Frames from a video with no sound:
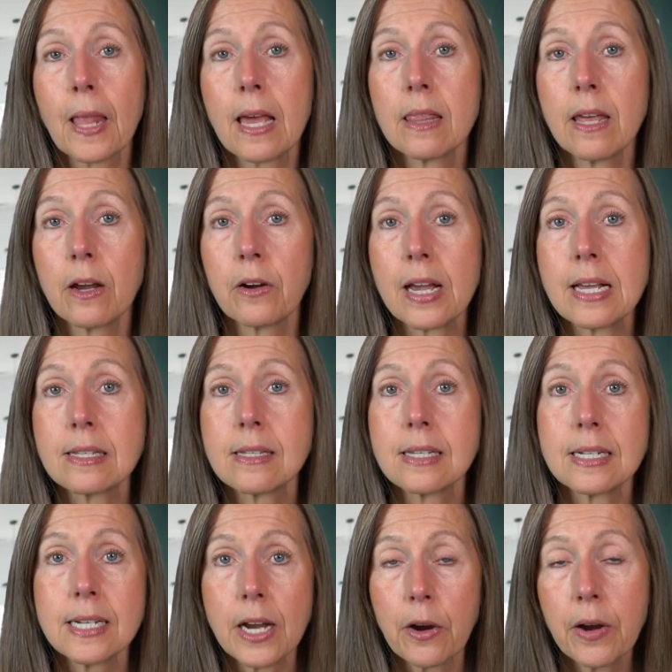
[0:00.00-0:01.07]
there is
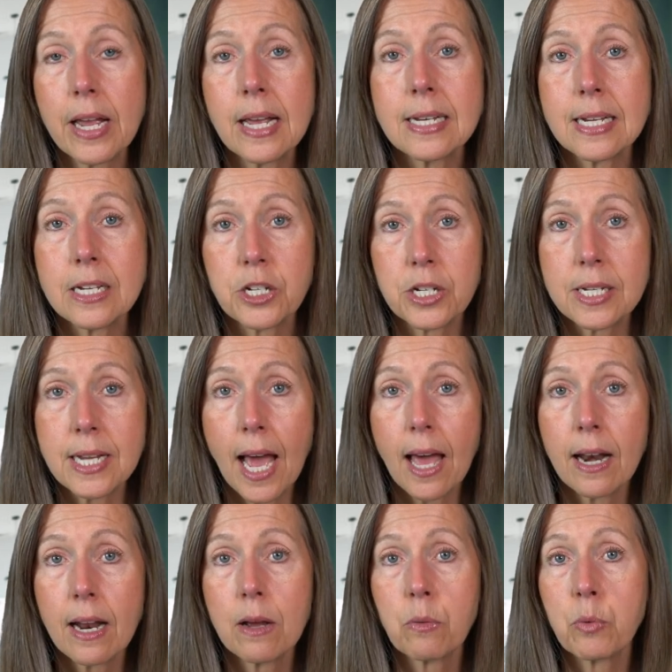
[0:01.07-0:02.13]
Ceteria
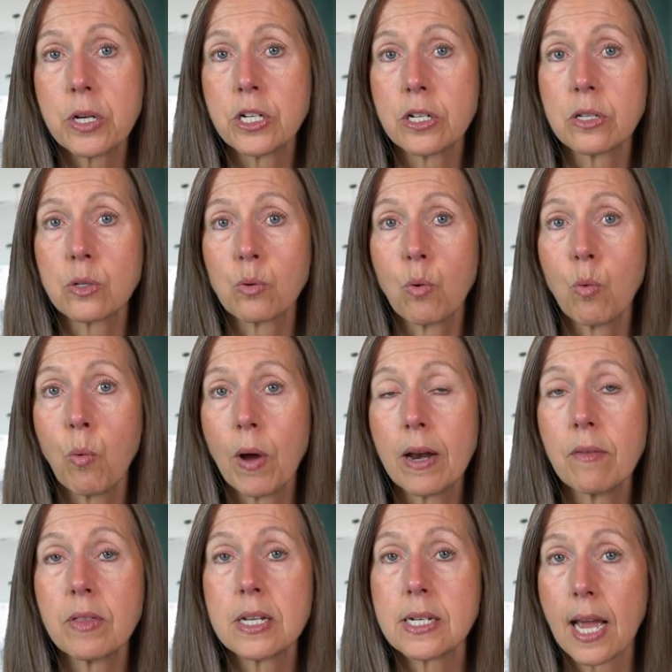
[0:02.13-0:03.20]
digitata, which is one
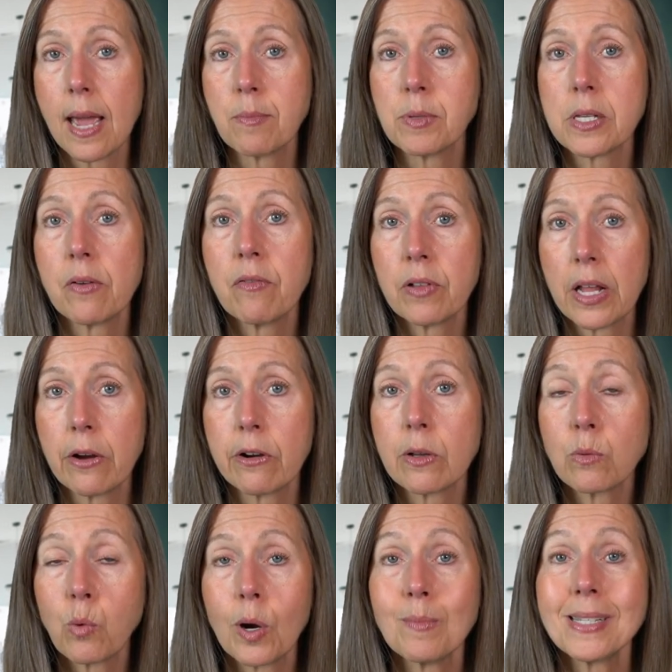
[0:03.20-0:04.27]
of the types of filarial
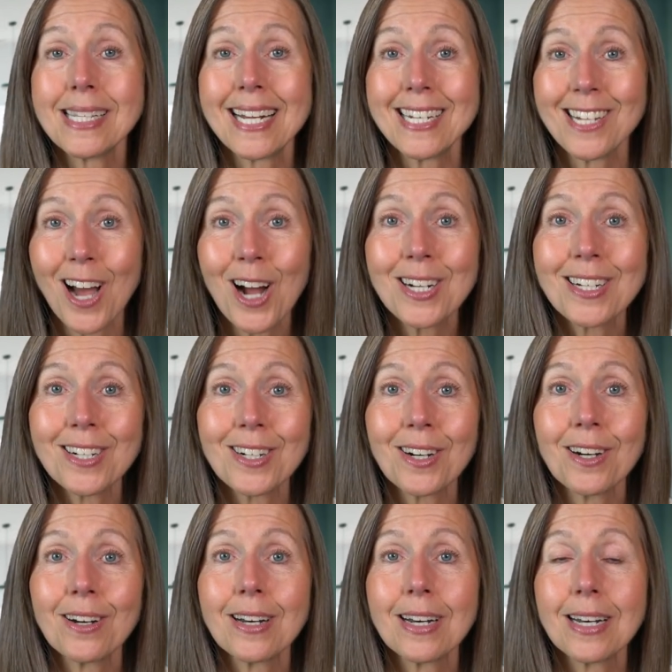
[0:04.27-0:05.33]
worms that
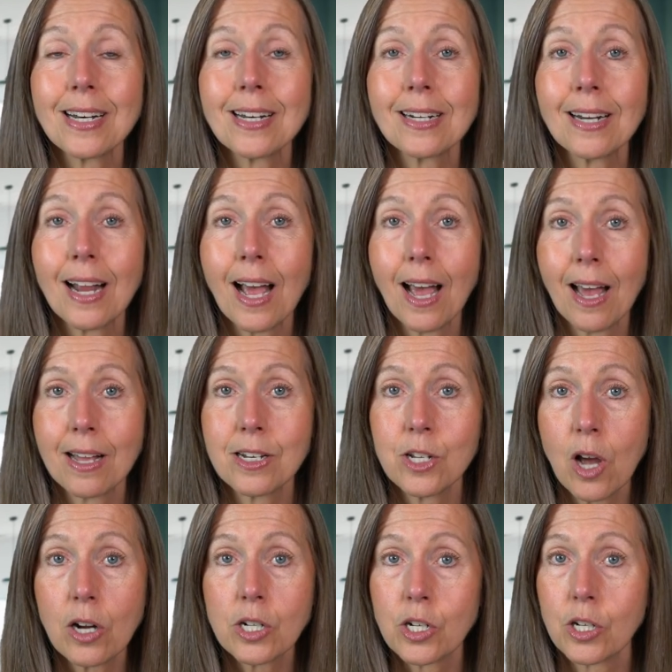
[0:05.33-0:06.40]
Dr.
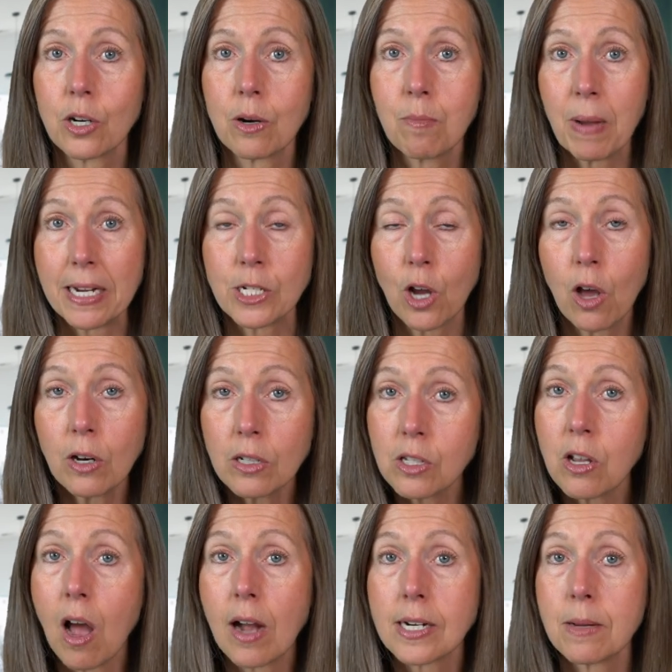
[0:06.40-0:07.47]
McDonald
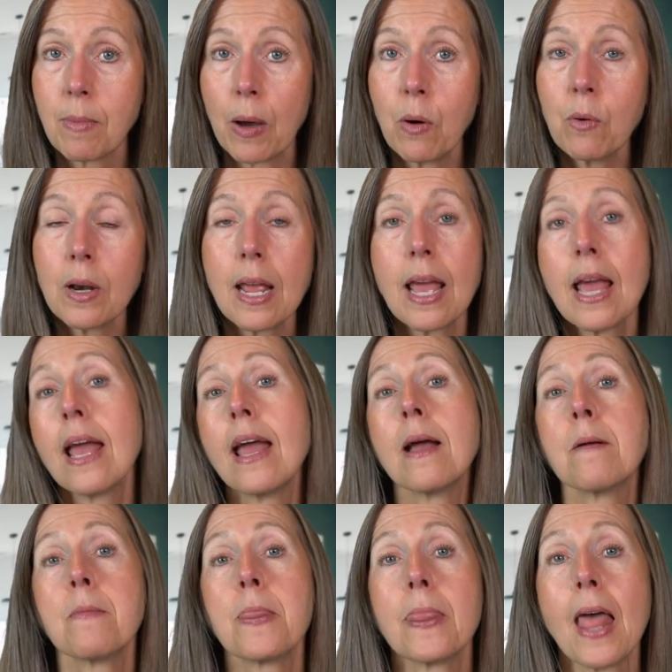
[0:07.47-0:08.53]
talked about.
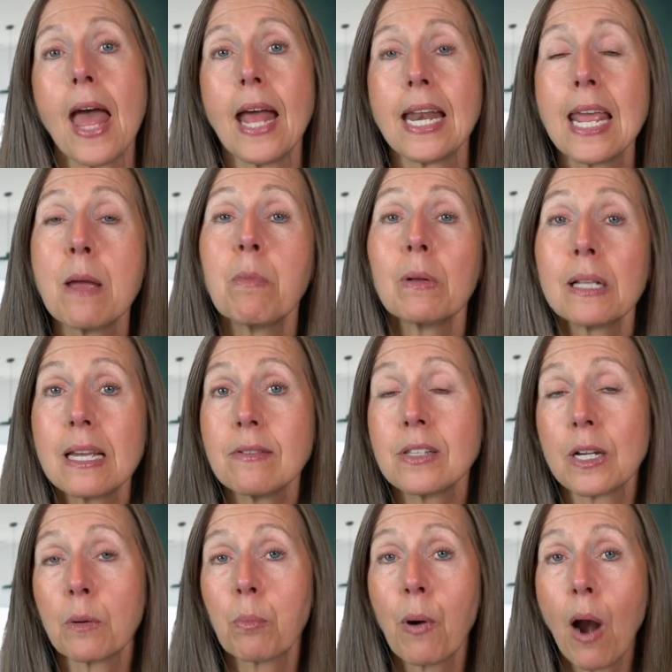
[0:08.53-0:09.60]
And he believes
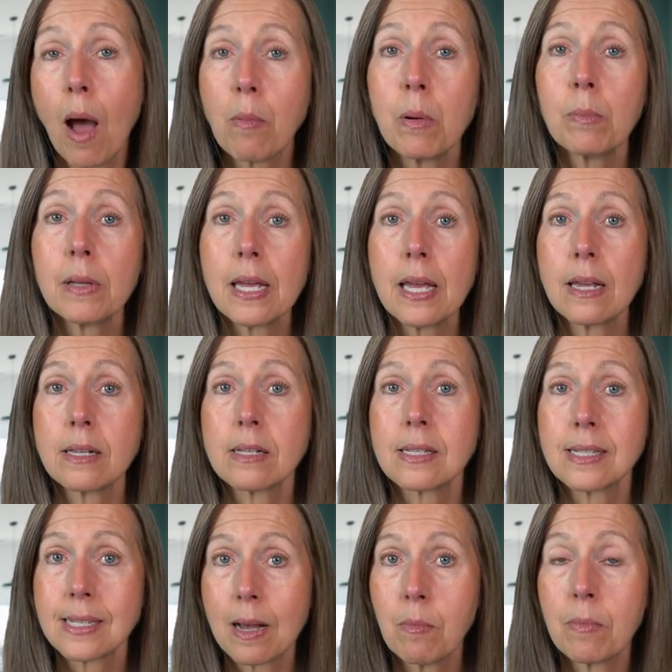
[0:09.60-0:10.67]
there
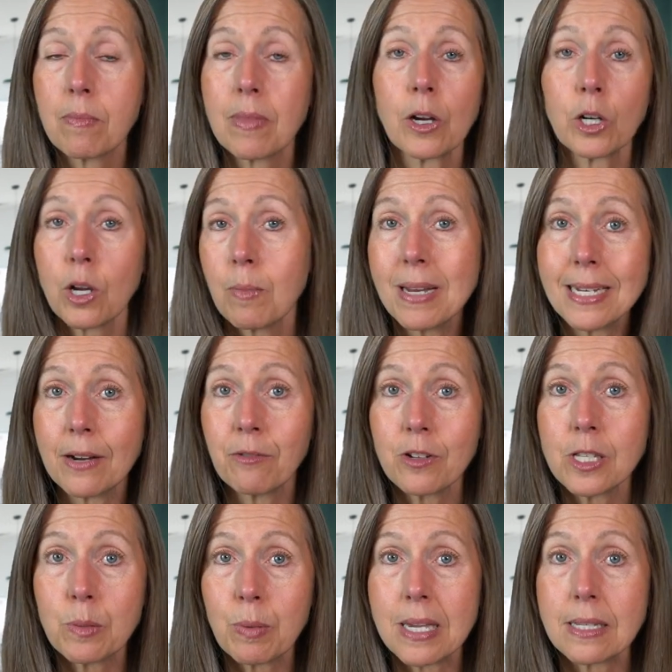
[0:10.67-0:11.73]
could be
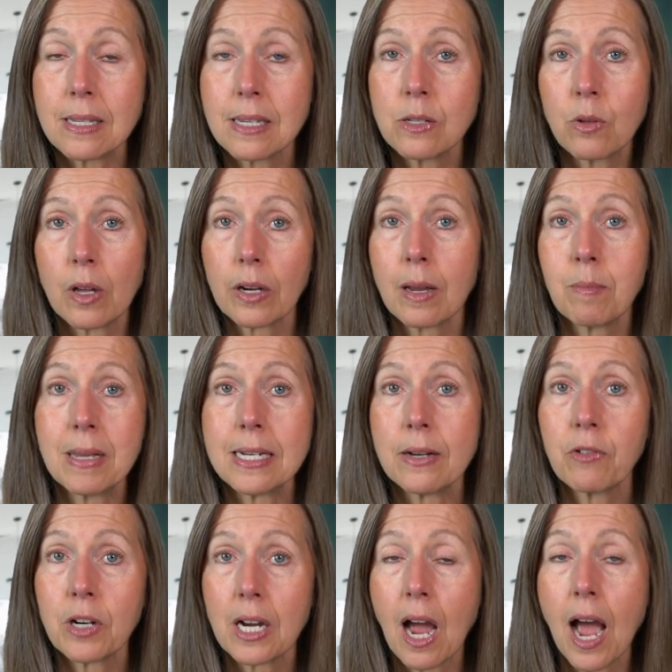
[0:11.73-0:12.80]
different species. So there can be
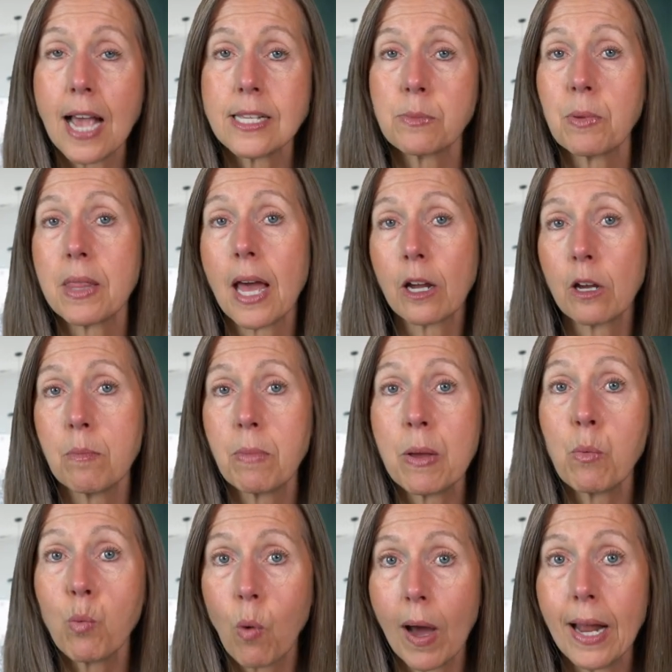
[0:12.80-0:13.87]
different kinds, but that could be
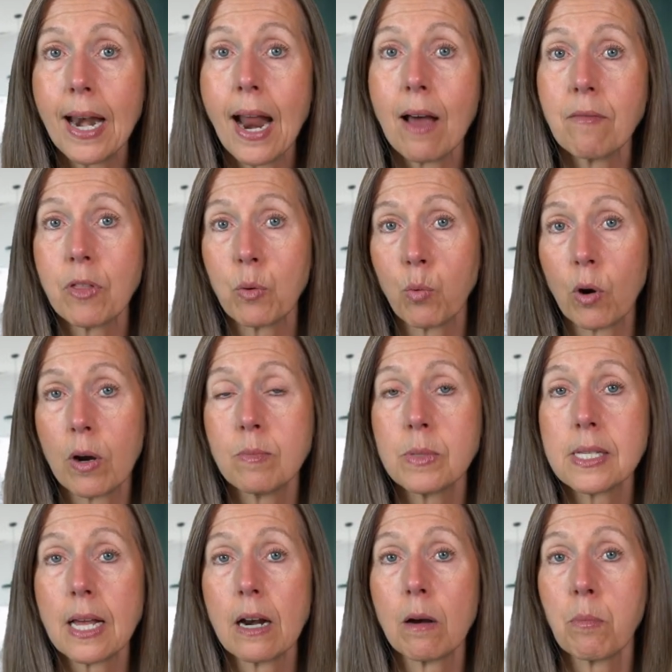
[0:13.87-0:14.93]
one of the worms
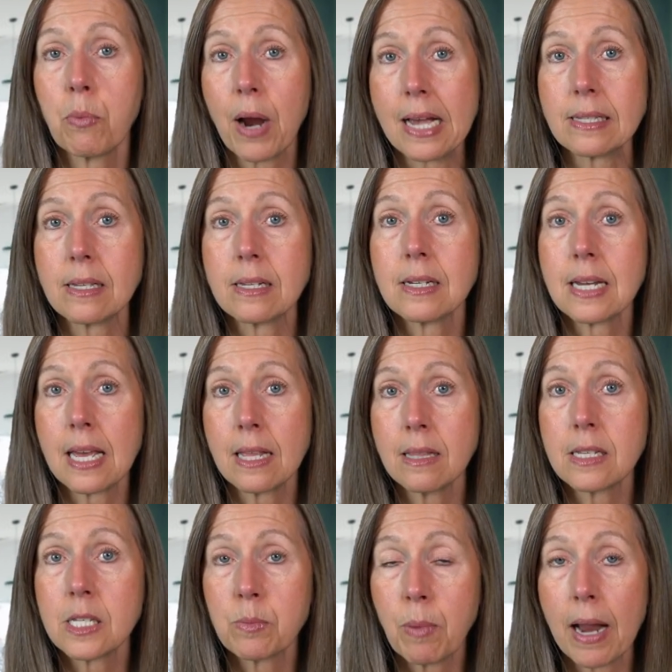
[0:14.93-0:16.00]
that are present in
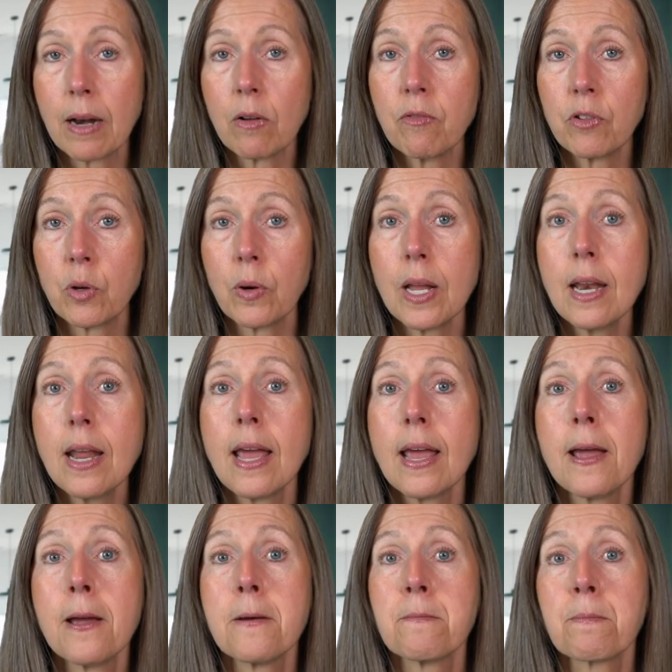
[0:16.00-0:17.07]
the spinal fluid.
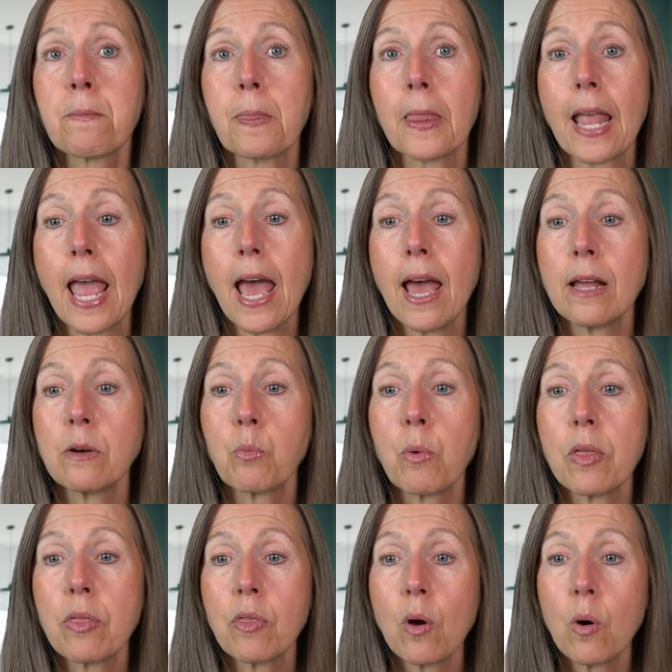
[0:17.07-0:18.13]
And
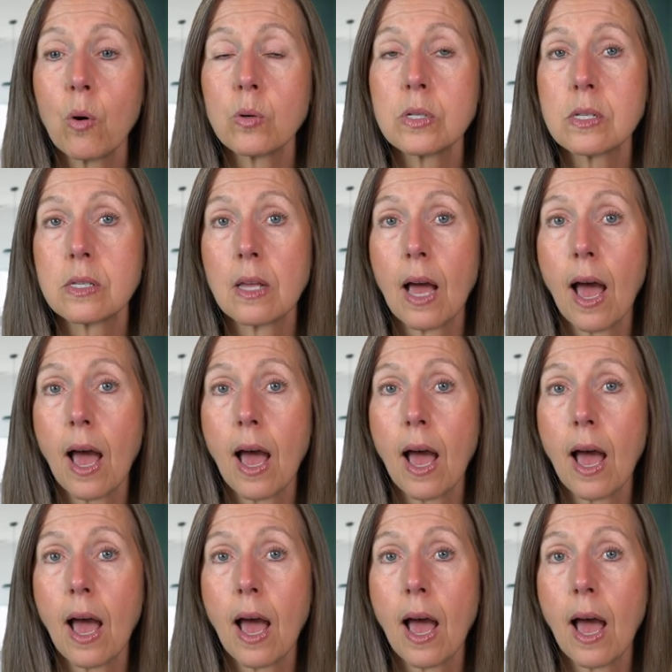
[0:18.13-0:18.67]
with those,